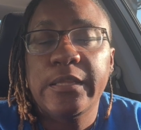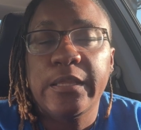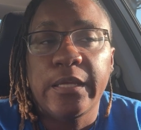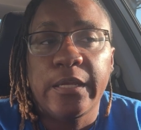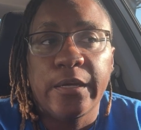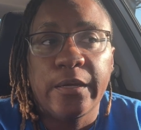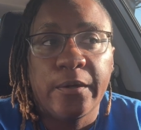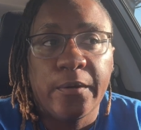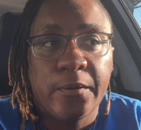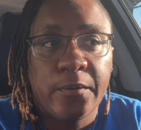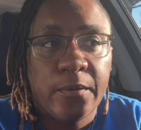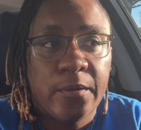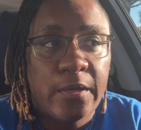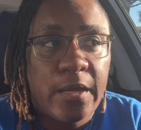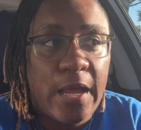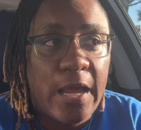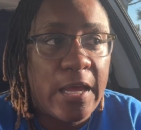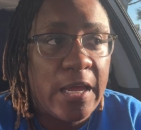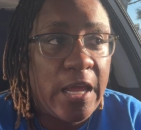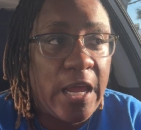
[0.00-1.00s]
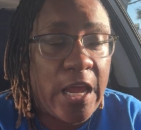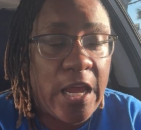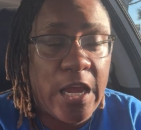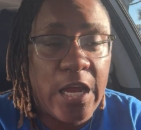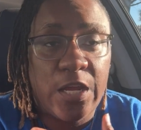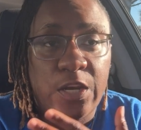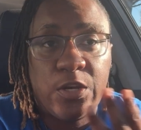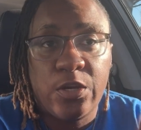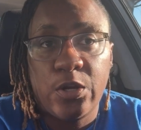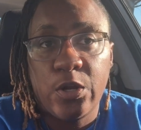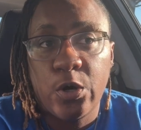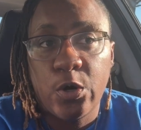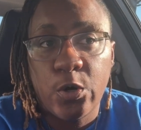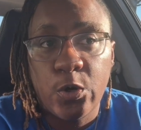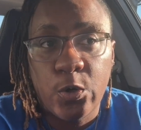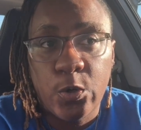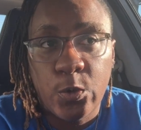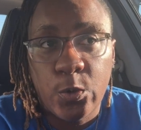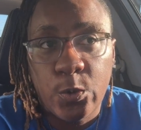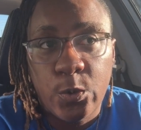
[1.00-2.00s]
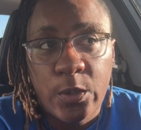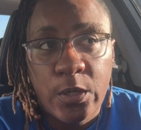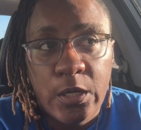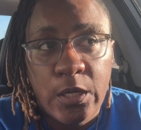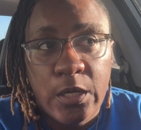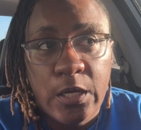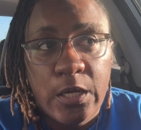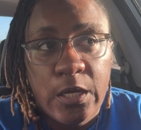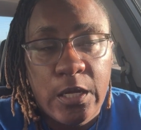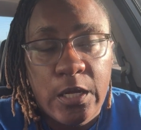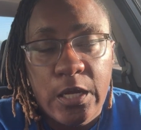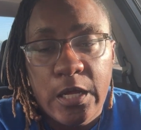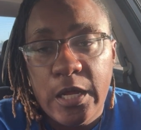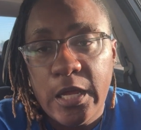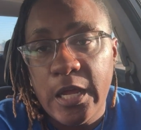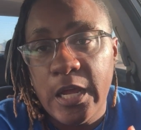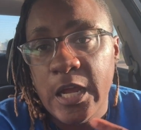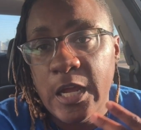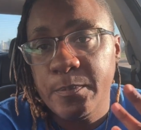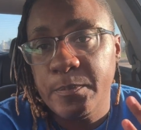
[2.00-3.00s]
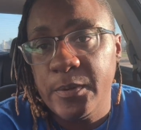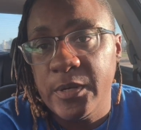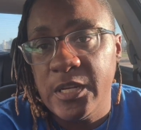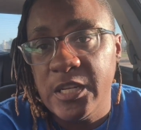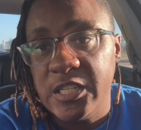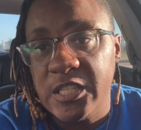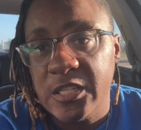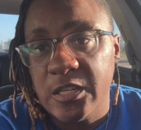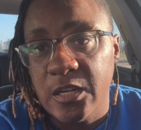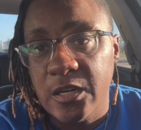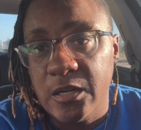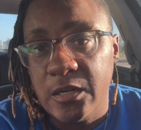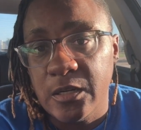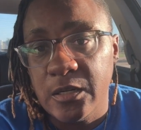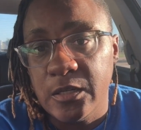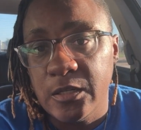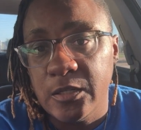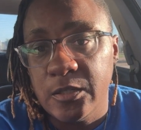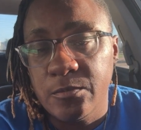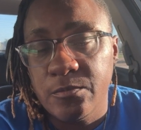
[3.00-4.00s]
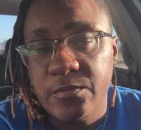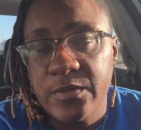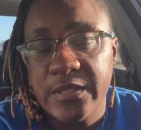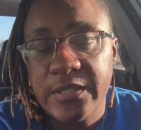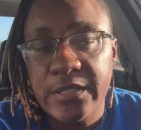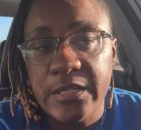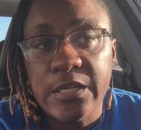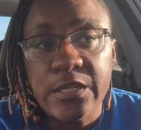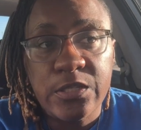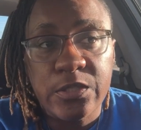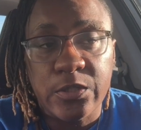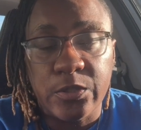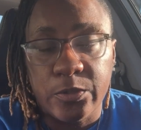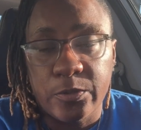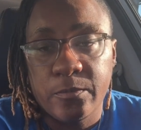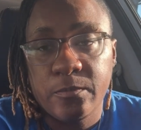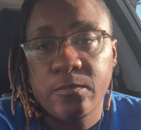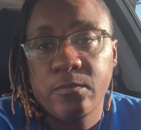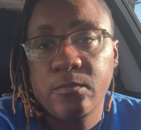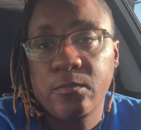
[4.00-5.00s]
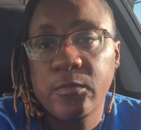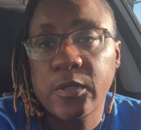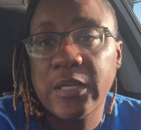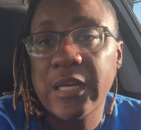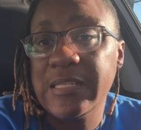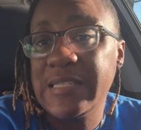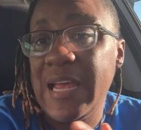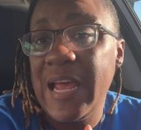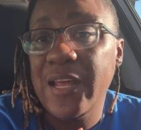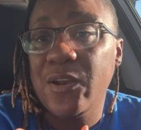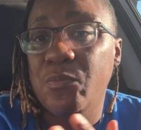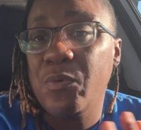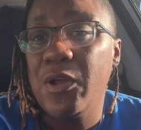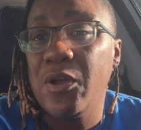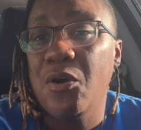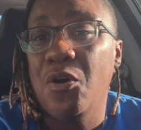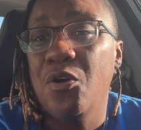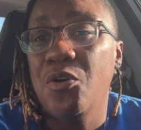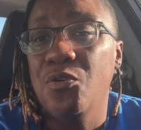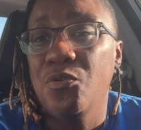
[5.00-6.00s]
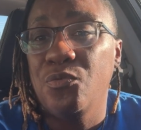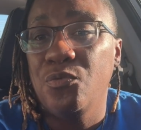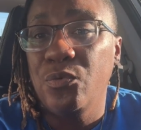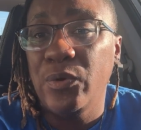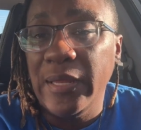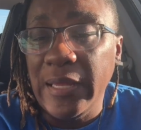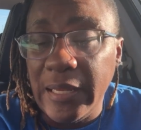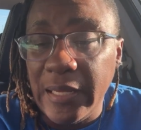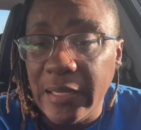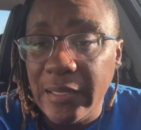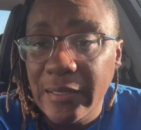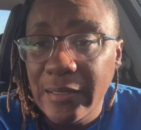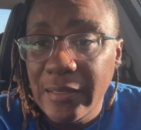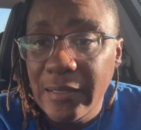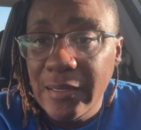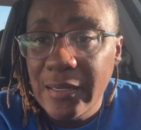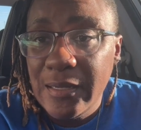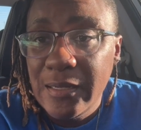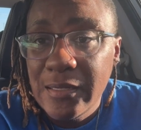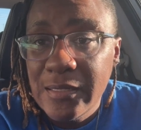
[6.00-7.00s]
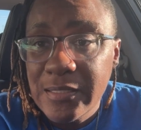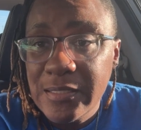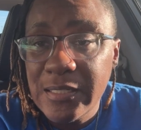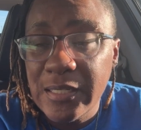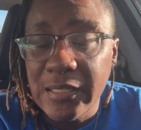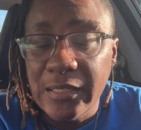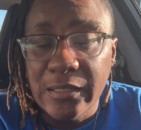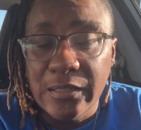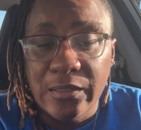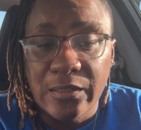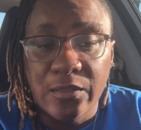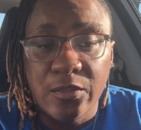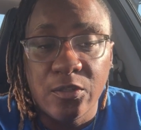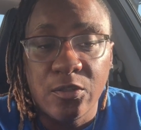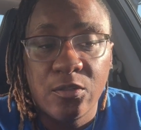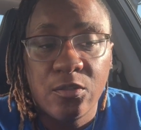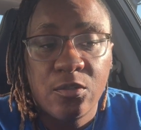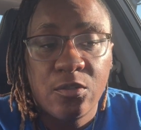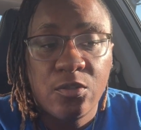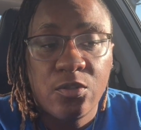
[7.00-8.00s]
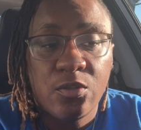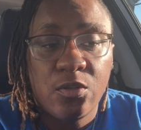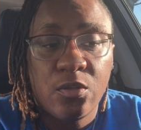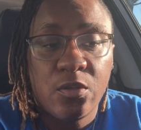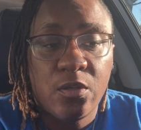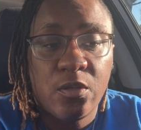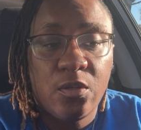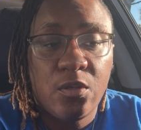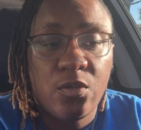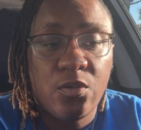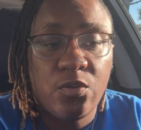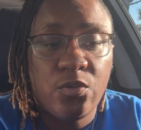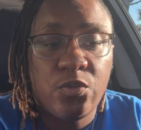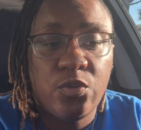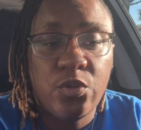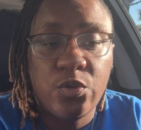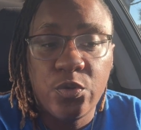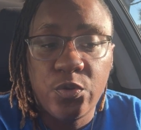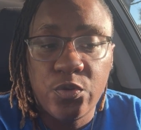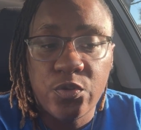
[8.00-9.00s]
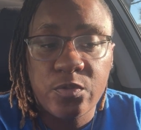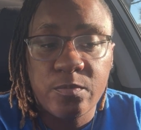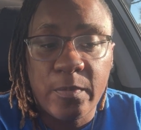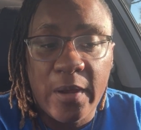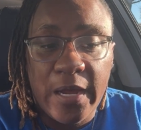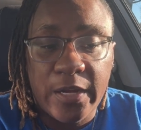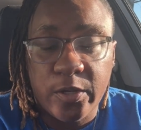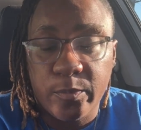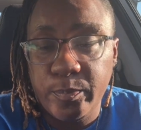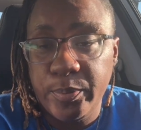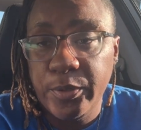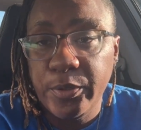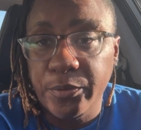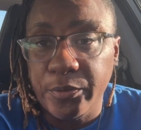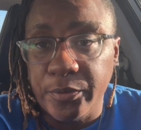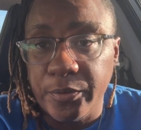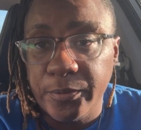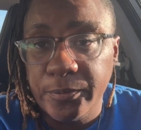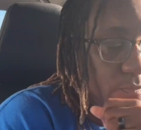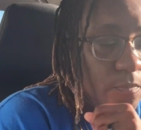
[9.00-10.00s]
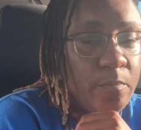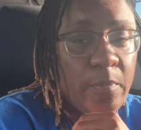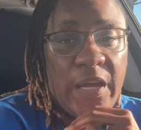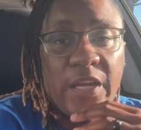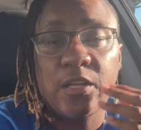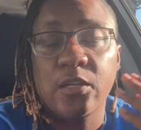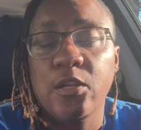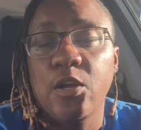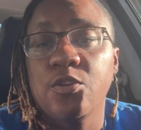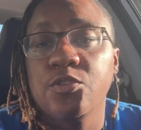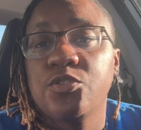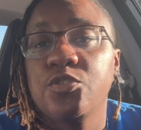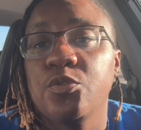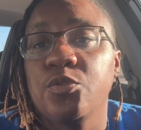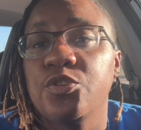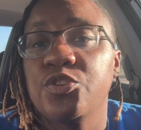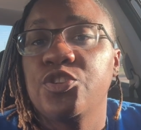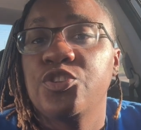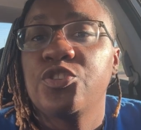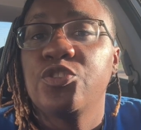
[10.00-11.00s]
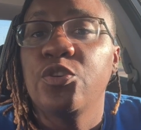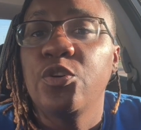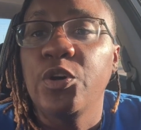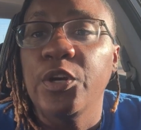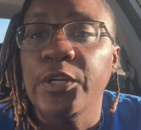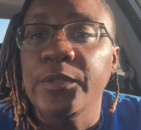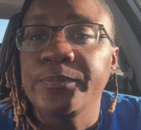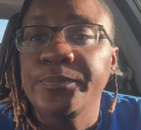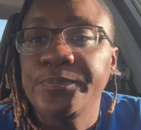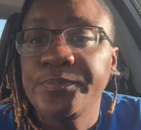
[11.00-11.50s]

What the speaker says: there, I had no Epic system because I had to wait a whole week to use my computer. Make a long story short,